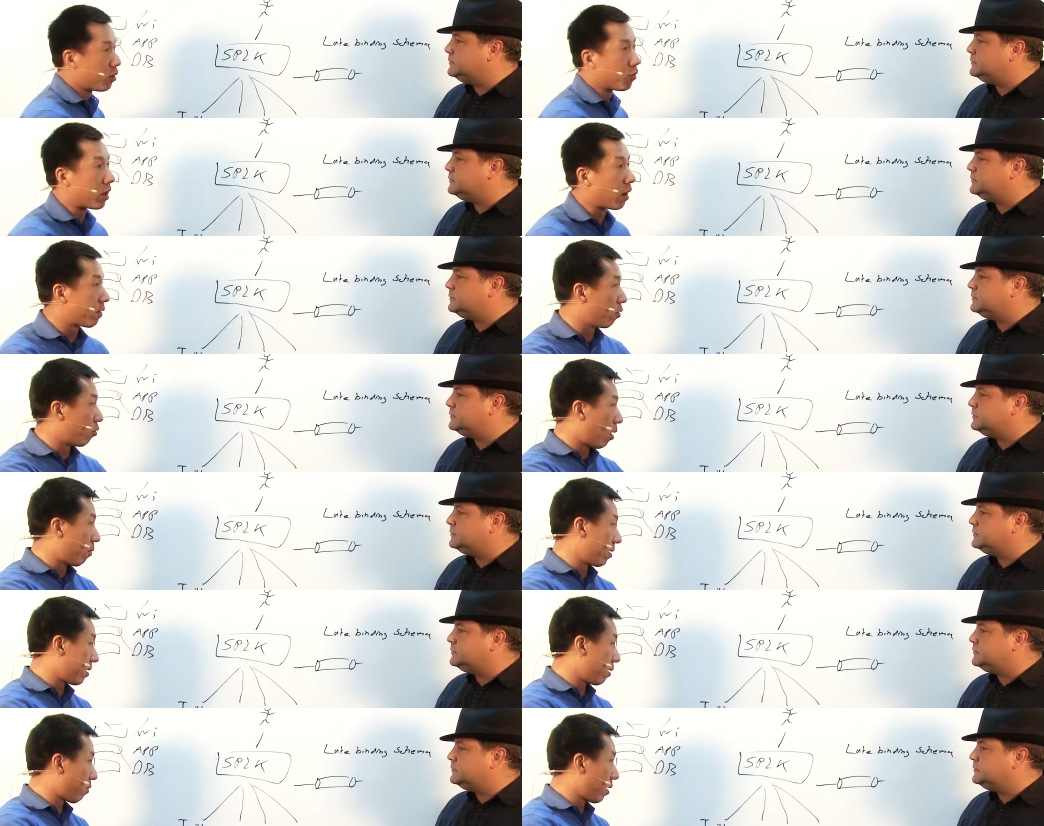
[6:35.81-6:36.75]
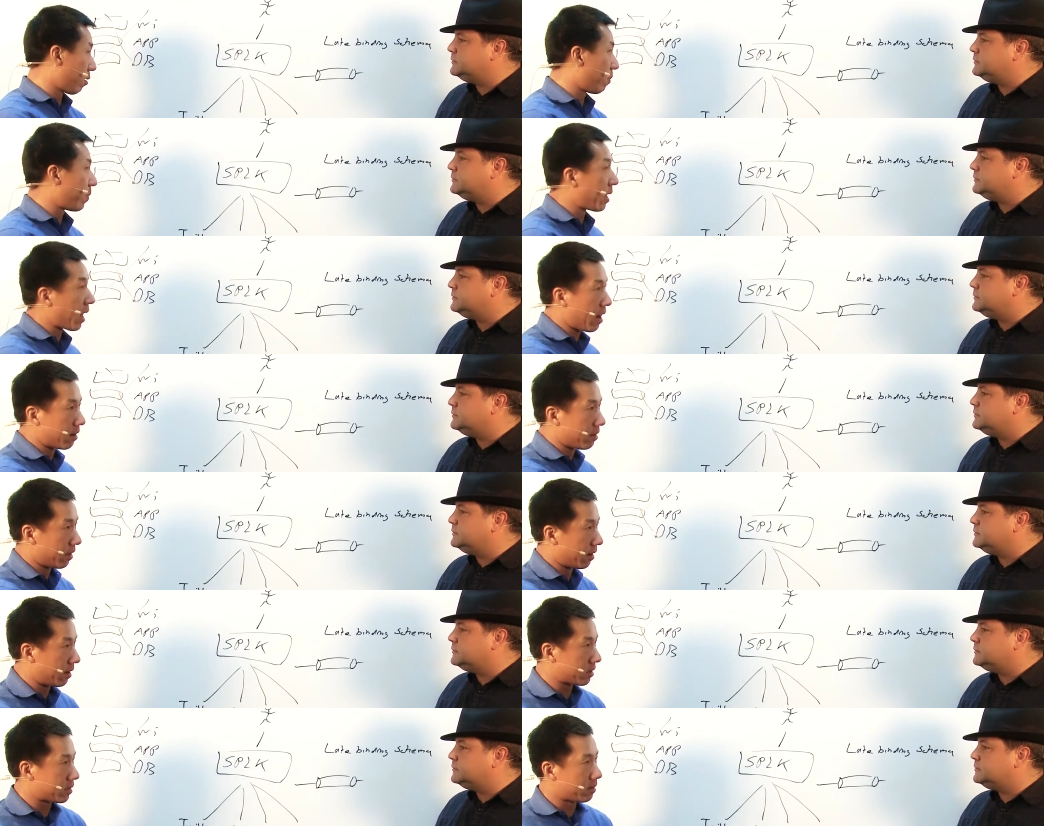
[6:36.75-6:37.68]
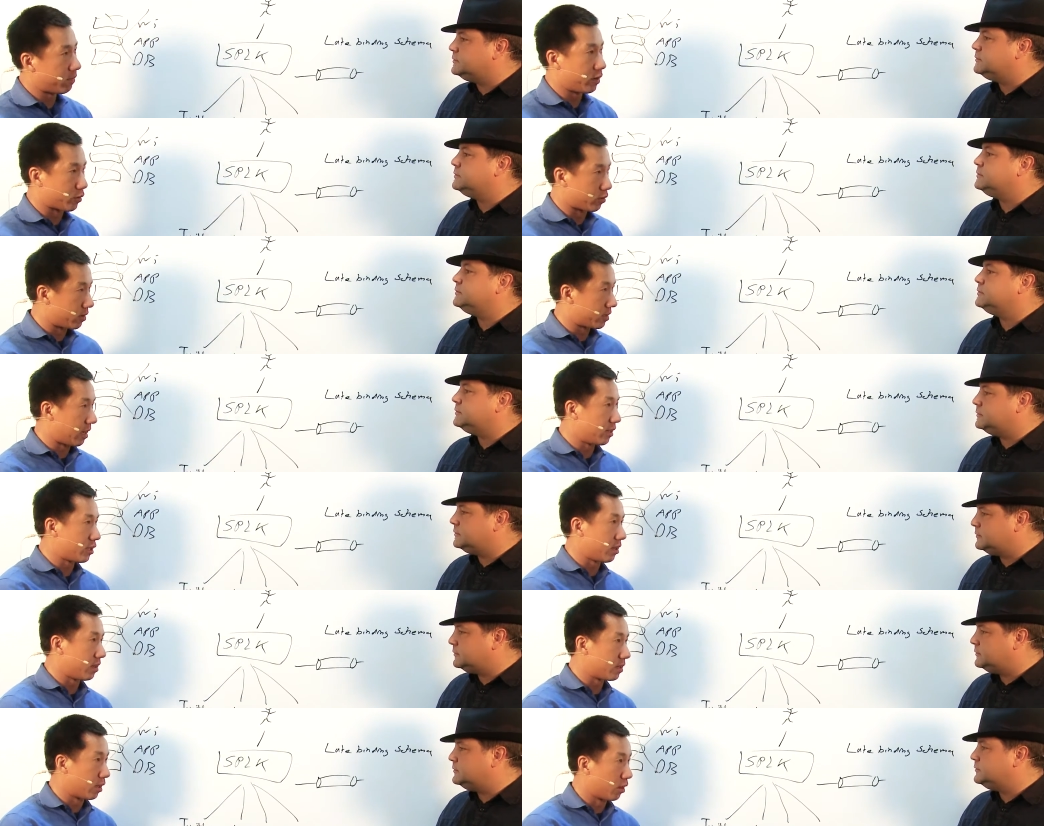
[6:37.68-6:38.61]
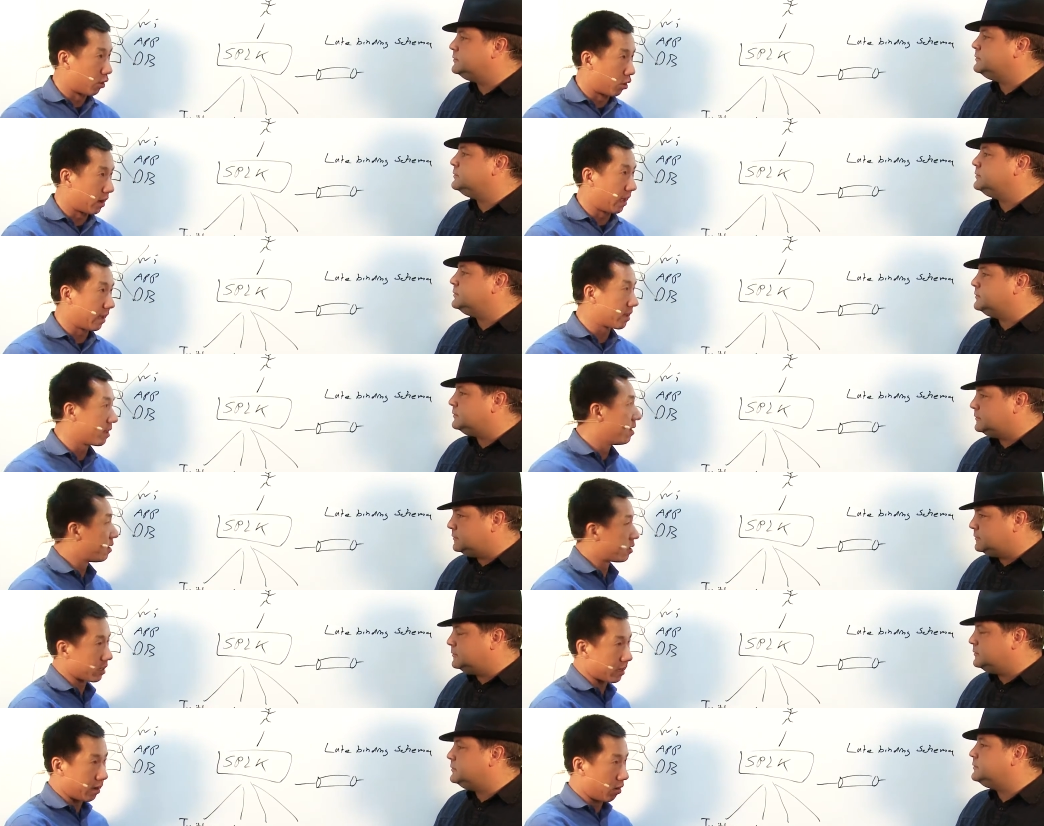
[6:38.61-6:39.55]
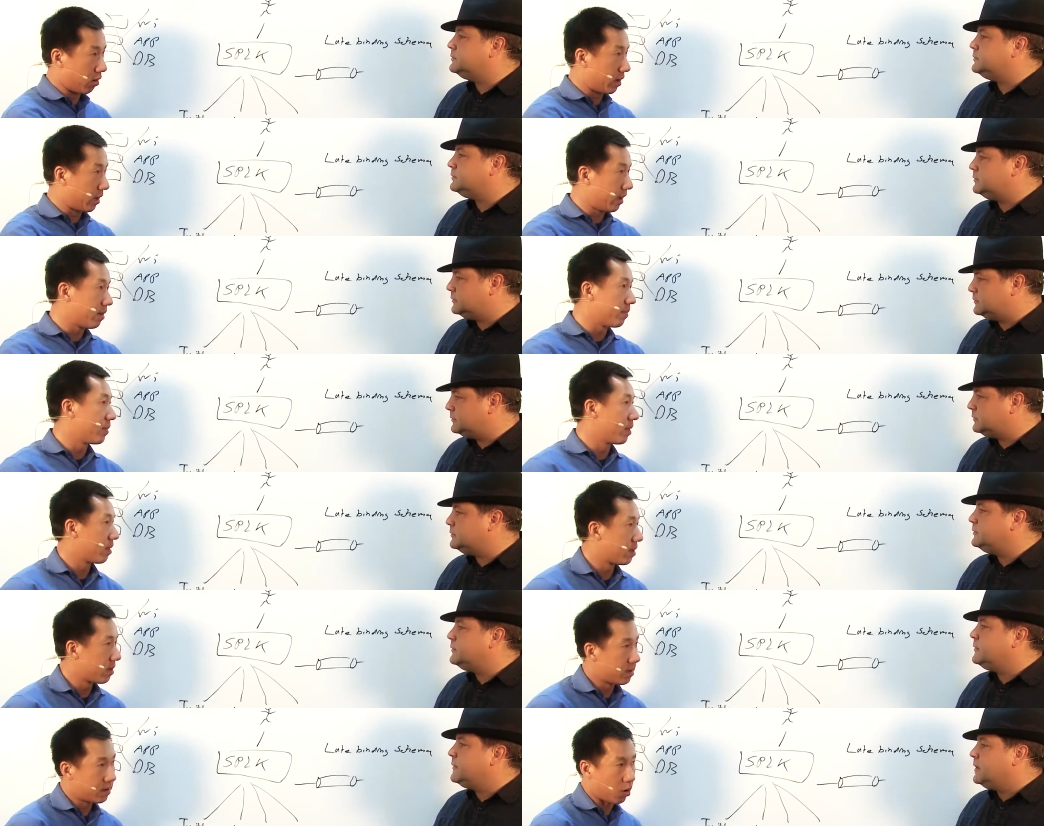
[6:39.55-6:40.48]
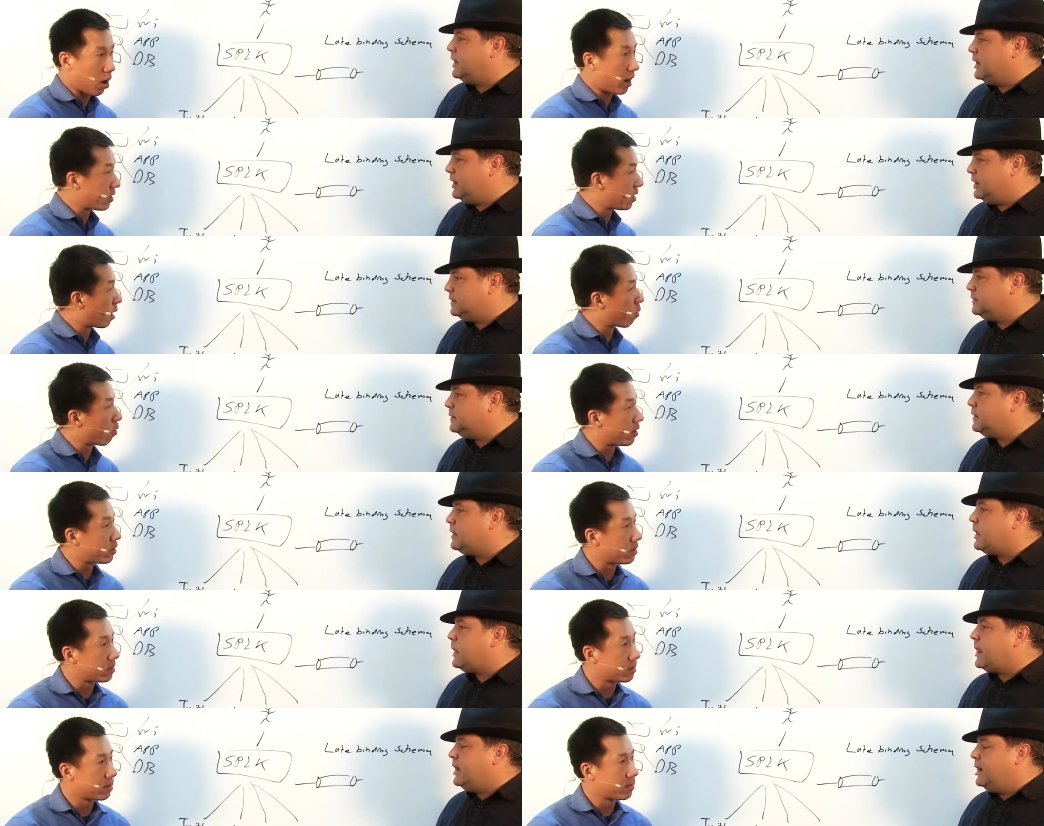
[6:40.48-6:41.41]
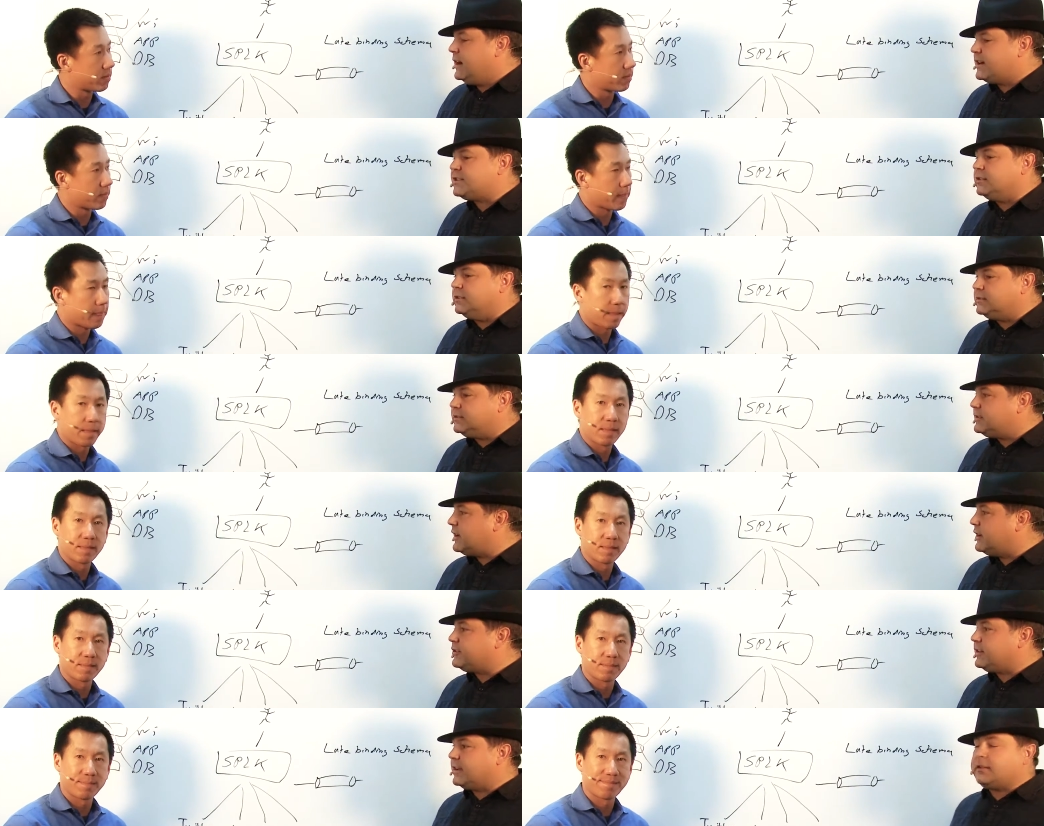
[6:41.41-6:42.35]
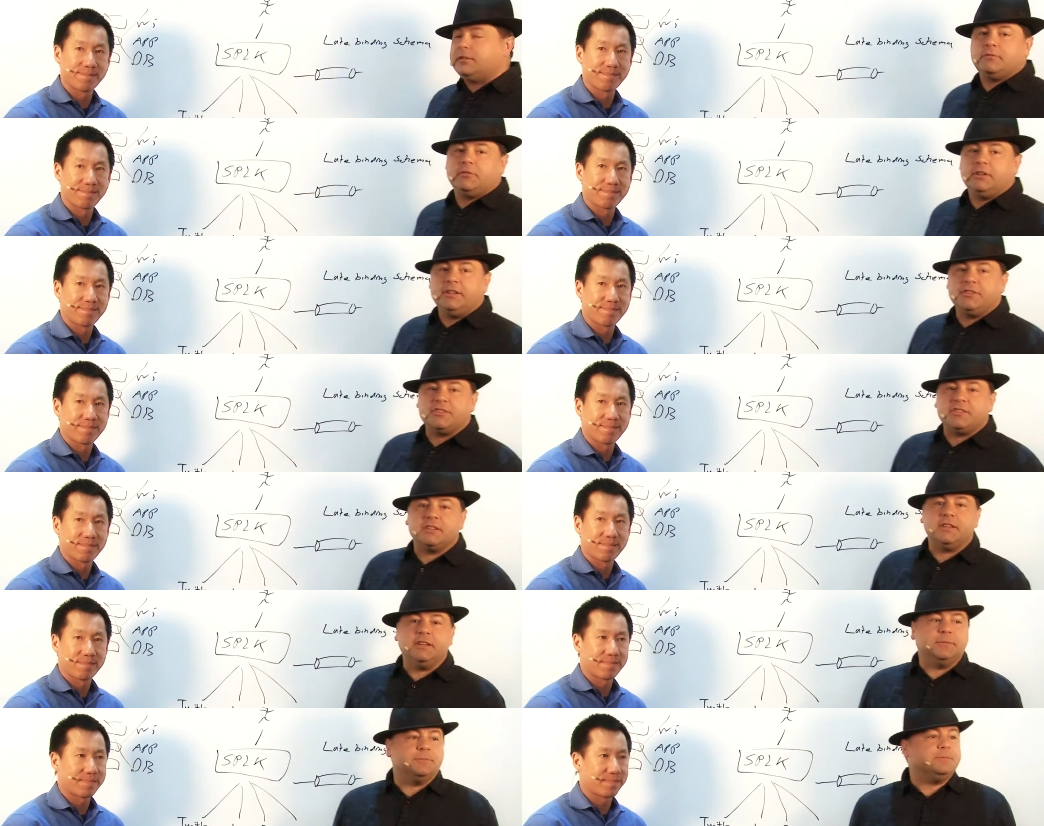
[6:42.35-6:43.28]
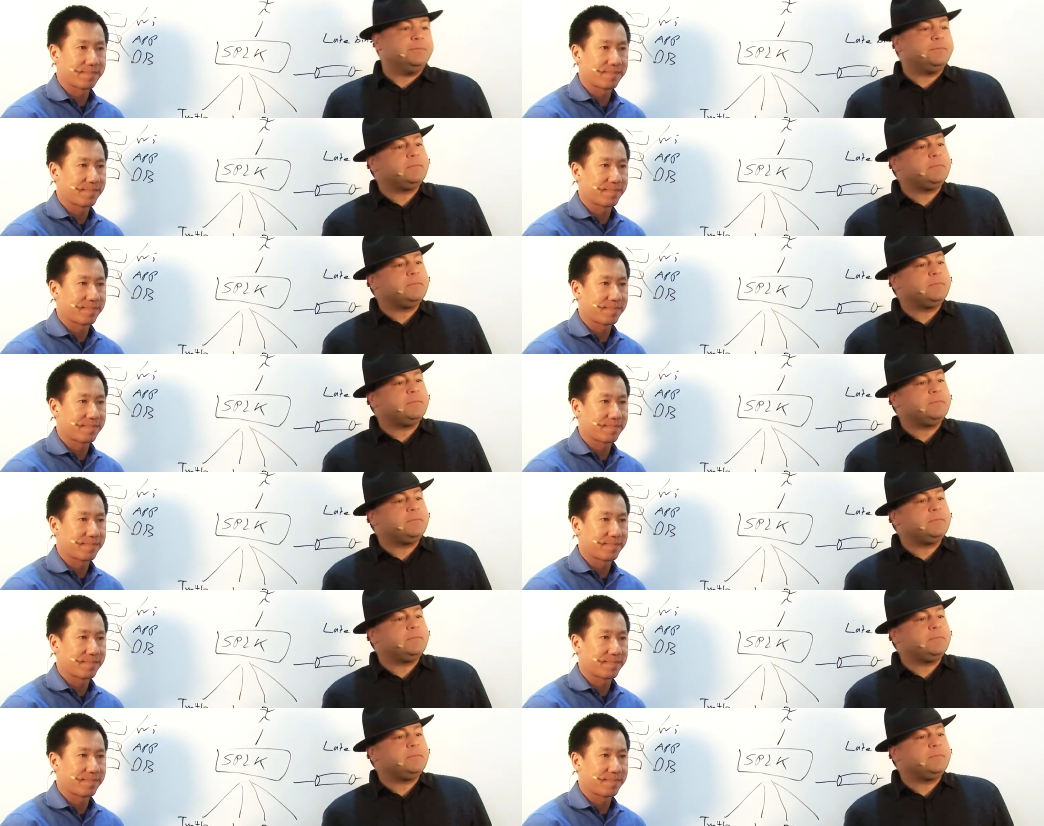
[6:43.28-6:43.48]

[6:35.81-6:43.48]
Speaker 1: do whatever you want with it, whether it be analytics, visualizations, alerting, security, or IT operations.
Speaker 2: Excellent, sounds like a really interesting thing.